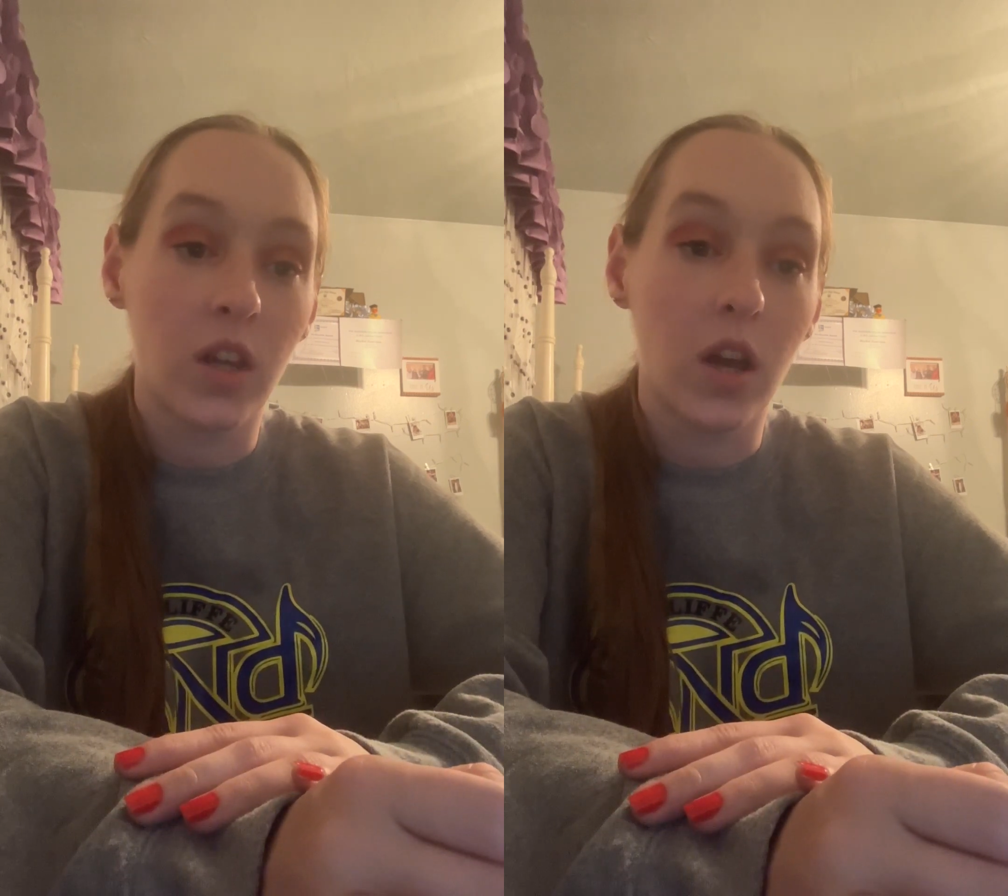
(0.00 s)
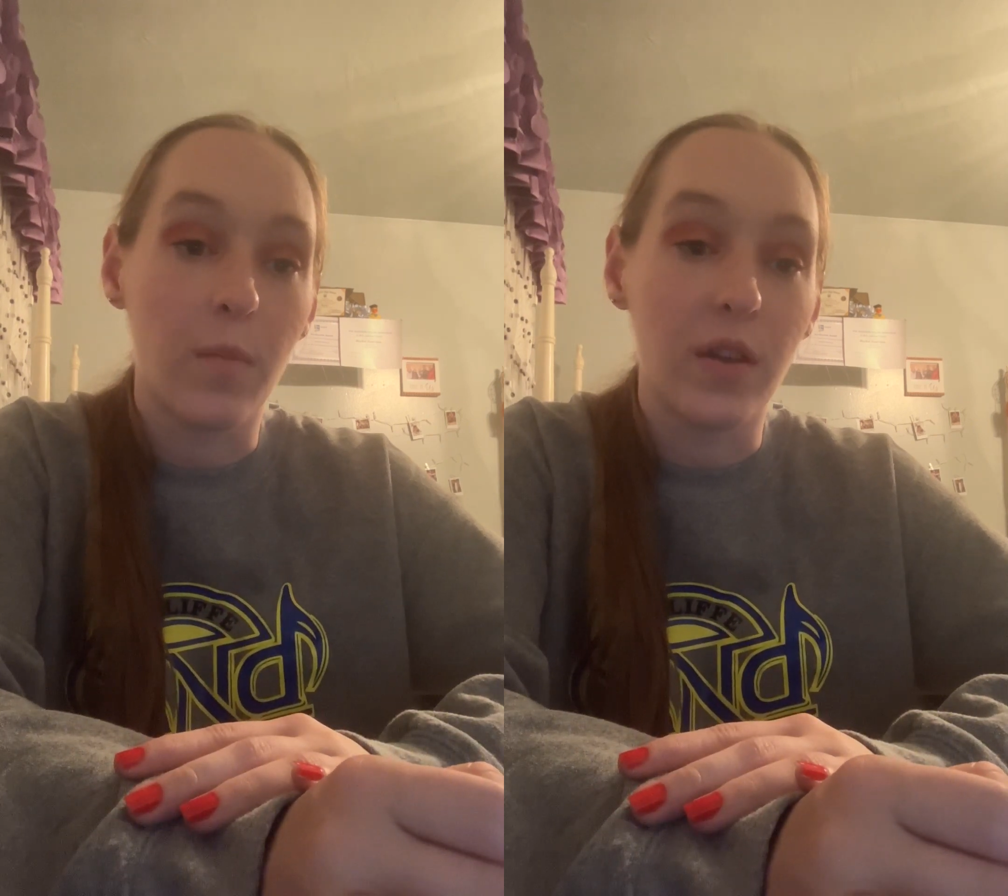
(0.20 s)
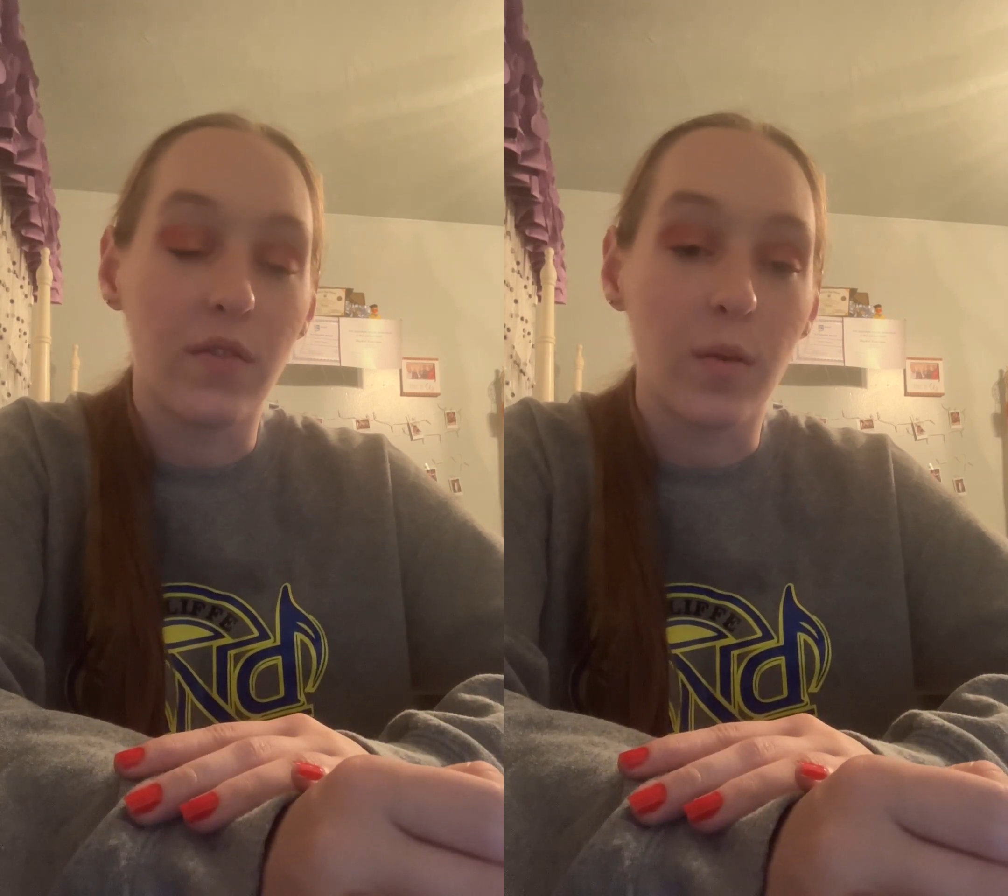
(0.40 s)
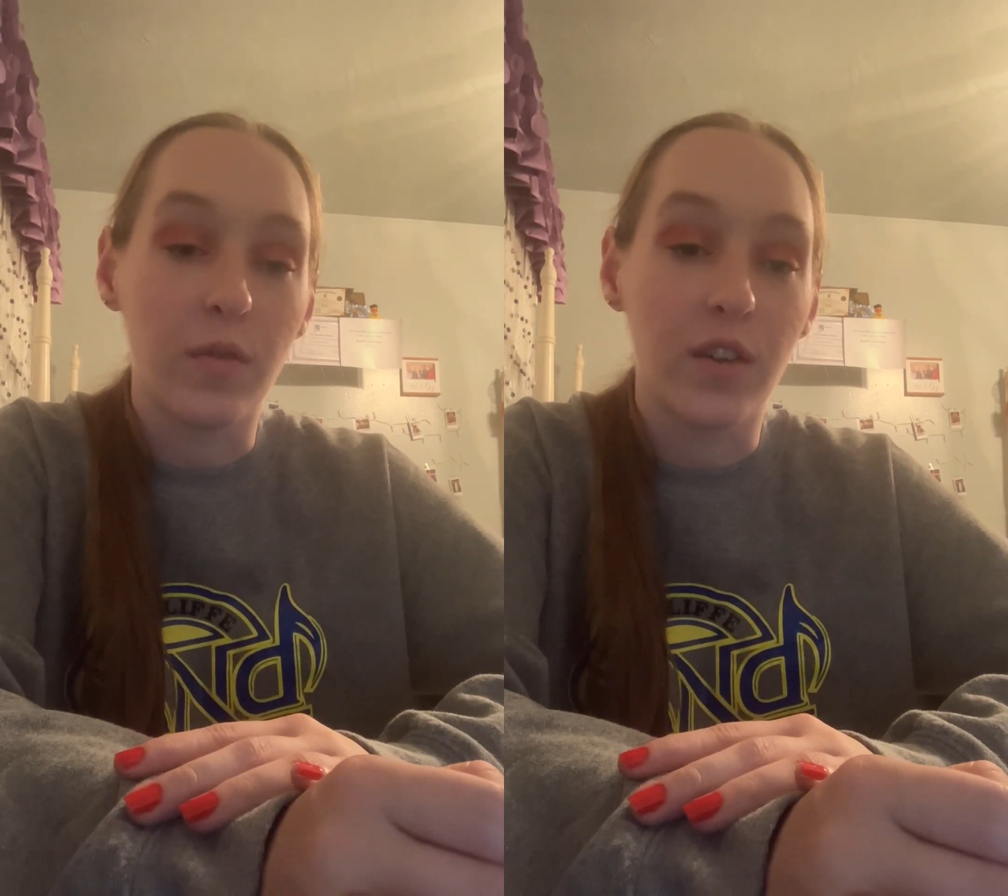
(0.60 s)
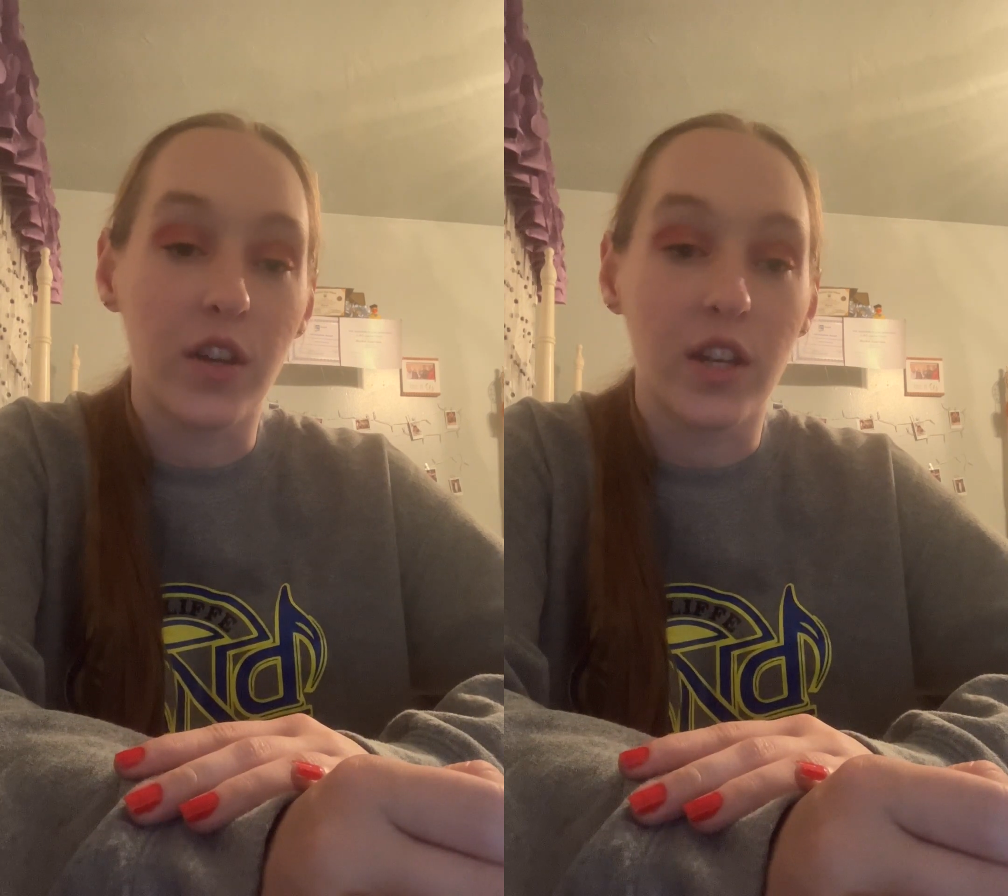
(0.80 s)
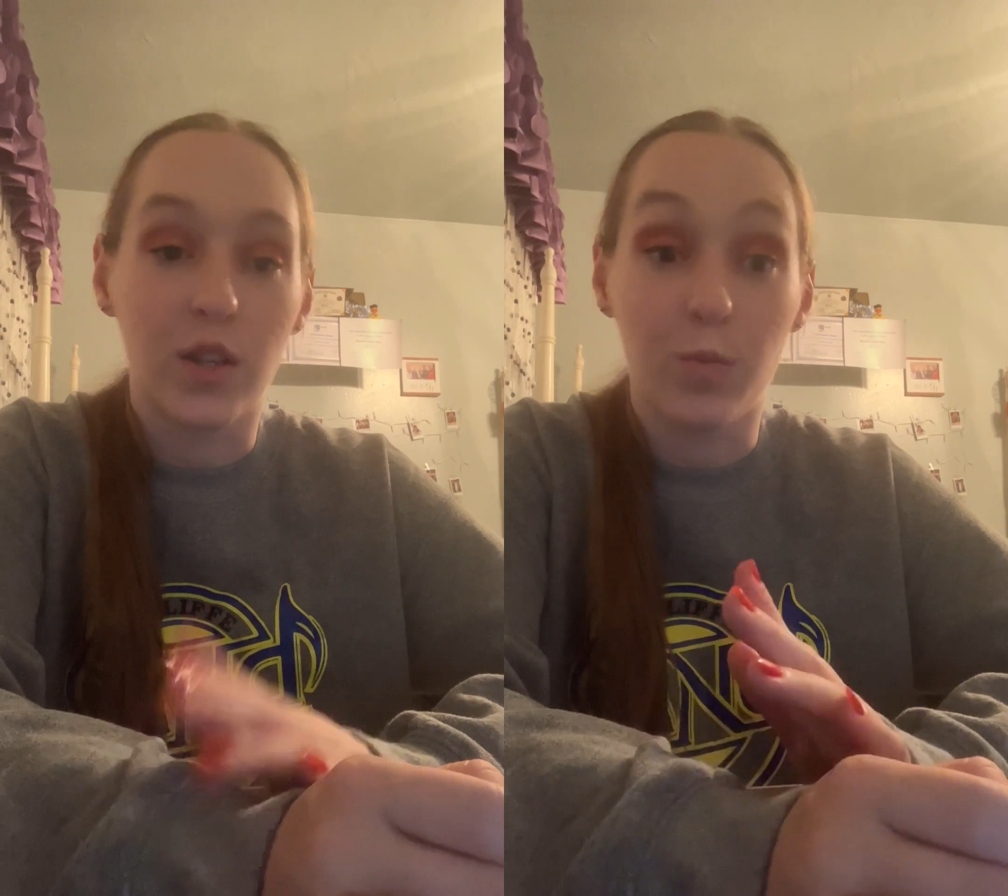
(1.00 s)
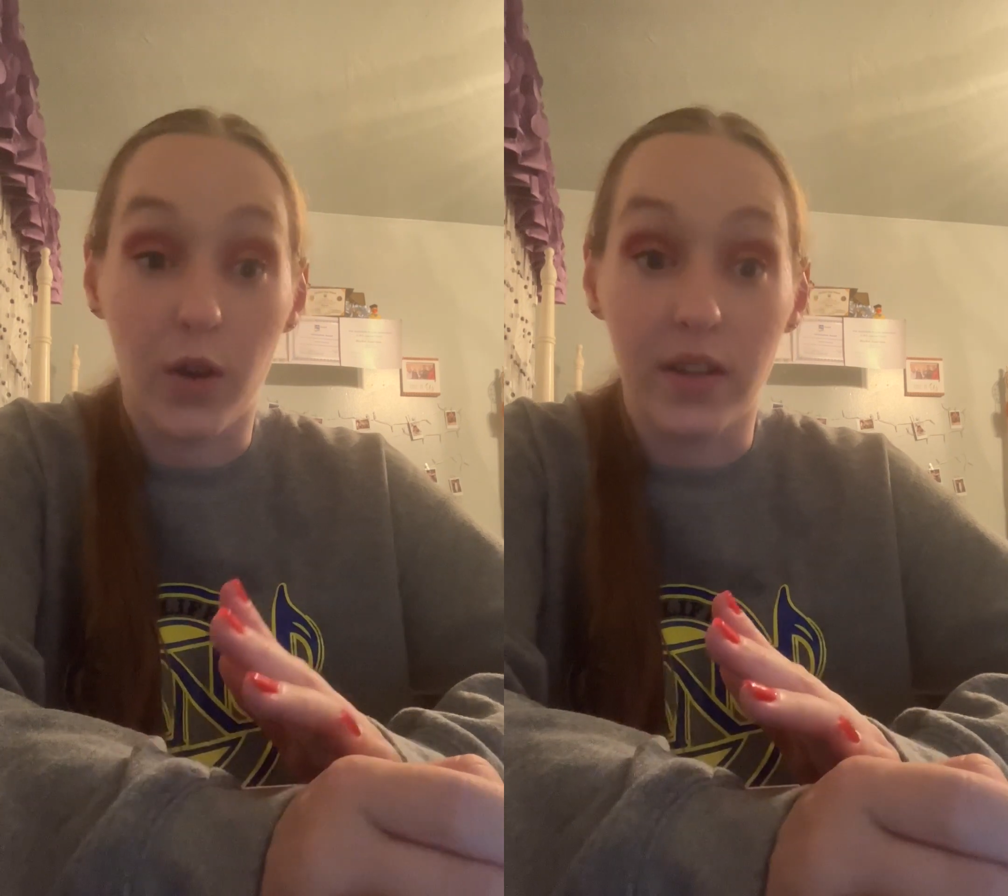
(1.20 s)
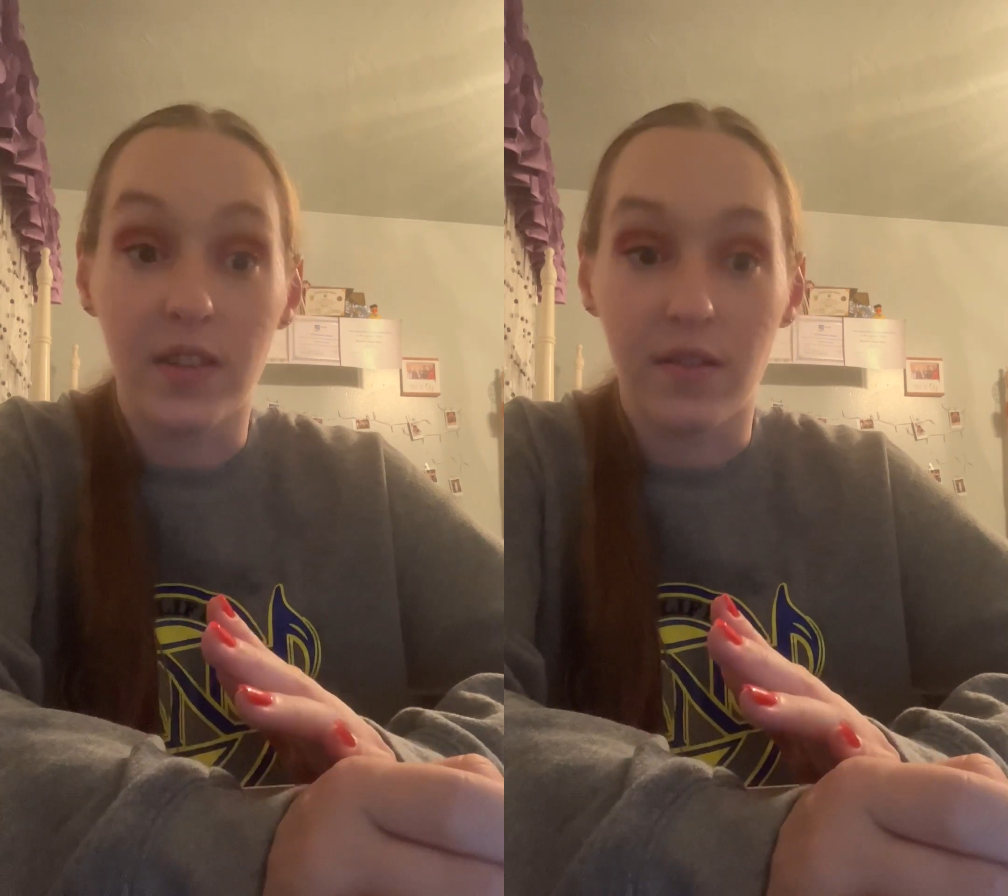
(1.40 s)
Coming from a very
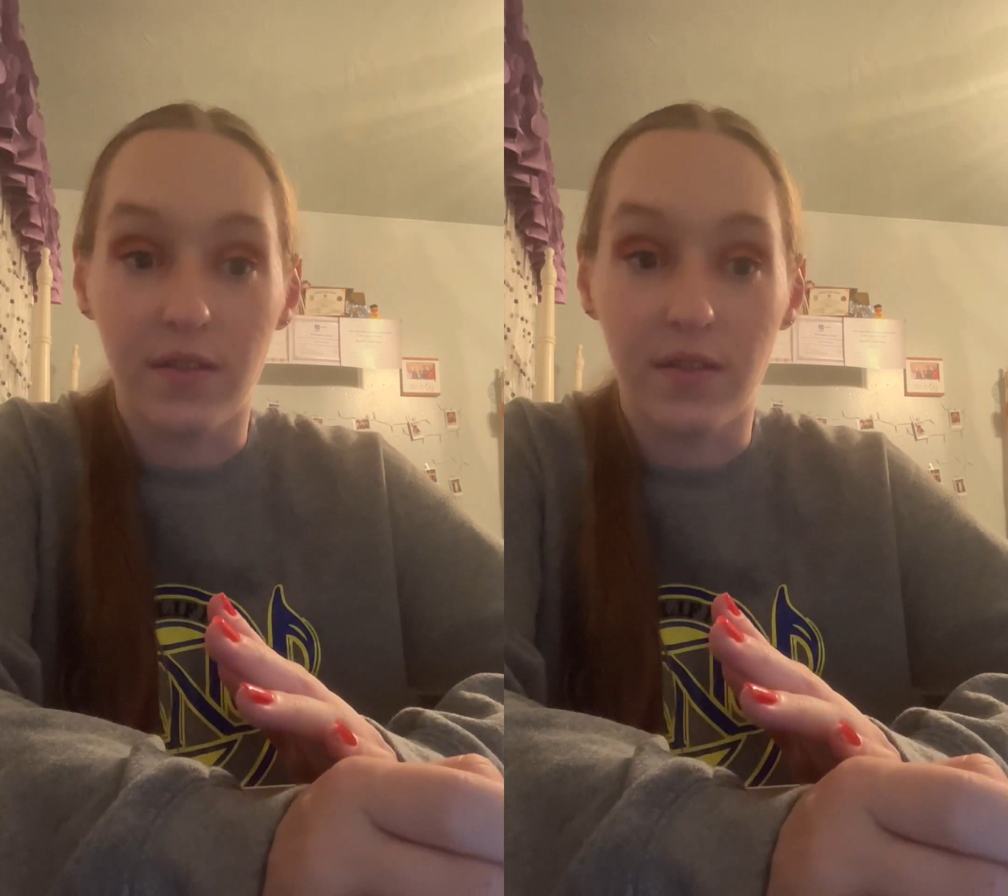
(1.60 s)
expressive